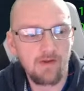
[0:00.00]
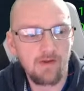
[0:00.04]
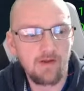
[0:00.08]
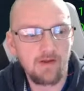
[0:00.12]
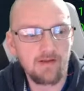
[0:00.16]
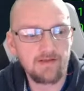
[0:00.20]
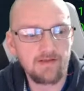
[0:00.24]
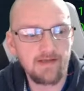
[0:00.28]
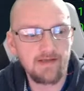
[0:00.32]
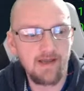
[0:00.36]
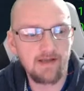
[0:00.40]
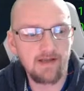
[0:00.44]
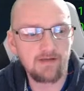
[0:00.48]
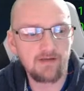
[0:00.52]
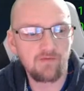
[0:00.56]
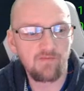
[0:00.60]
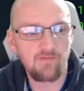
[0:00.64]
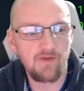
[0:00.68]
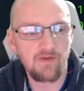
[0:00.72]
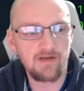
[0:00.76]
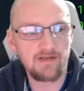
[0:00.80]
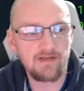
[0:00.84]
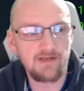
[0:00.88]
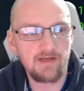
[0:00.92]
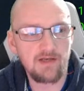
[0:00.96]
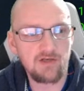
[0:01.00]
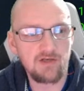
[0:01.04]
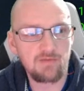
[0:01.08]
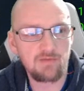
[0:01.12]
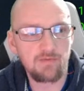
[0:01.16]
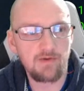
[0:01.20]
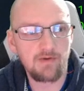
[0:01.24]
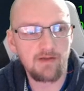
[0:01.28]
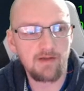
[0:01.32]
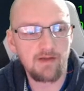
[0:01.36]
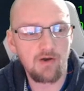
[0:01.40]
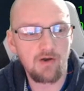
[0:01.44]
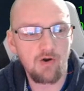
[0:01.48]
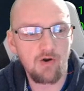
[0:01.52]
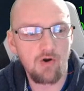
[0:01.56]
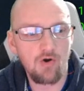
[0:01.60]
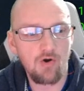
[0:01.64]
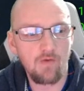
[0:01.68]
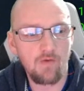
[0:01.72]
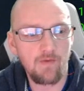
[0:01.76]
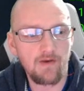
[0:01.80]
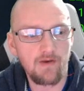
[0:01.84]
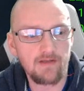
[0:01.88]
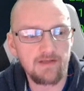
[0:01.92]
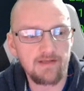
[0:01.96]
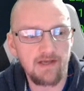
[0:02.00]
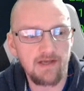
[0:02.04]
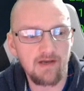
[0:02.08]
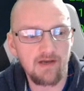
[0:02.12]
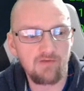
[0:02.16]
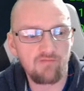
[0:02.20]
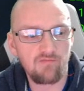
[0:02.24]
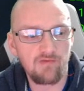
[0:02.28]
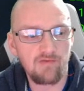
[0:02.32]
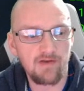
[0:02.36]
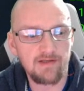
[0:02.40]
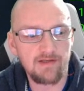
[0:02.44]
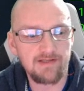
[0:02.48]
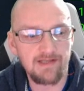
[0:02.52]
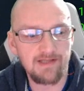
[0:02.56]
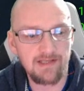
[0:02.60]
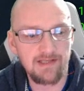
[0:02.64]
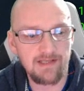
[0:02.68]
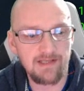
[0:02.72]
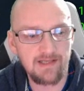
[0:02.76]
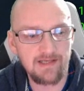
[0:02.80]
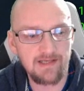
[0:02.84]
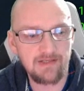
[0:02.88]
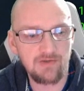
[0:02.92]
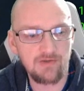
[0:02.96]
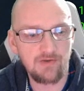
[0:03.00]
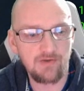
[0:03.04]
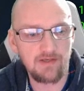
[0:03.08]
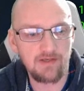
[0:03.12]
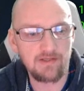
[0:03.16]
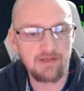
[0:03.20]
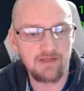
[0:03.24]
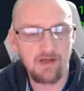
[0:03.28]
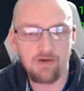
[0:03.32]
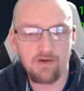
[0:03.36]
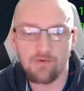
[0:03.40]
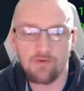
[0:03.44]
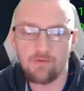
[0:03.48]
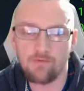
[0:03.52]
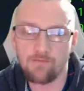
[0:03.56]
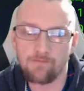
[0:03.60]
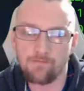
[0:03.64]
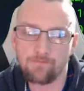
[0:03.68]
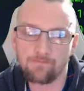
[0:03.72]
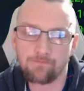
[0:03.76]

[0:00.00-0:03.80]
Attack, defense, HP on an attack ring. See, this on its own,